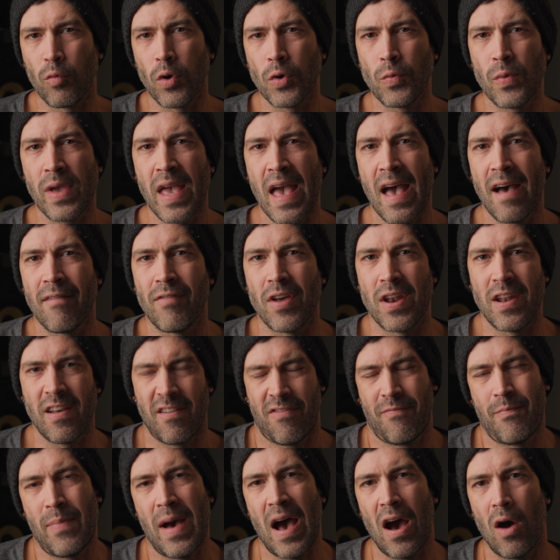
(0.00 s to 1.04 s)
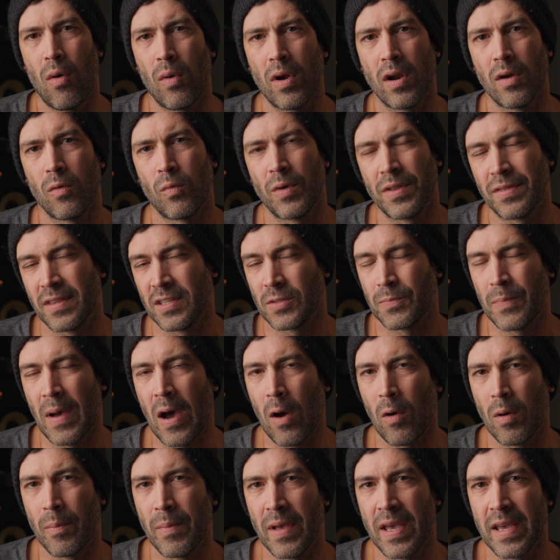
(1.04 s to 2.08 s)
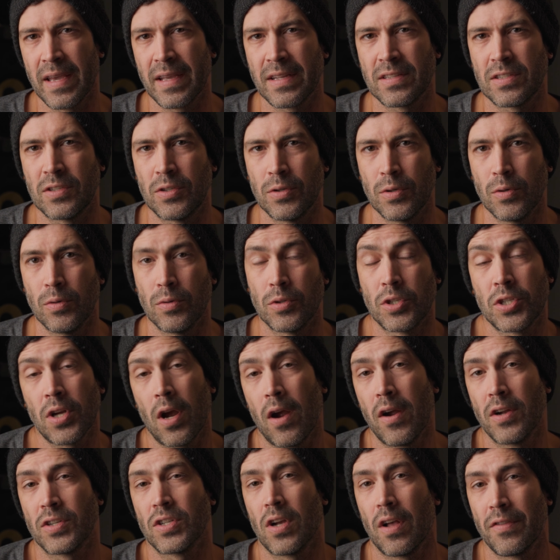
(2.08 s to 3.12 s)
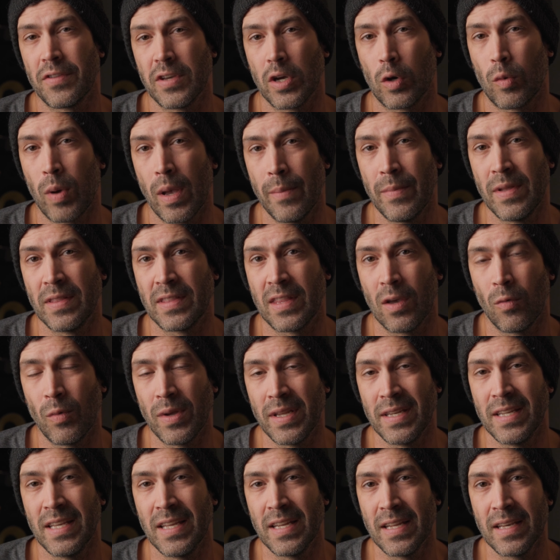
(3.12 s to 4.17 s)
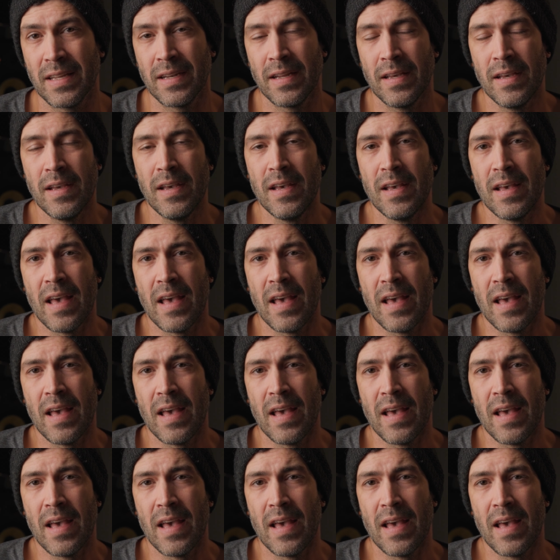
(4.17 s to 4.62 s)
Would we have enough power with this power bank to charge all the equipment that we needed?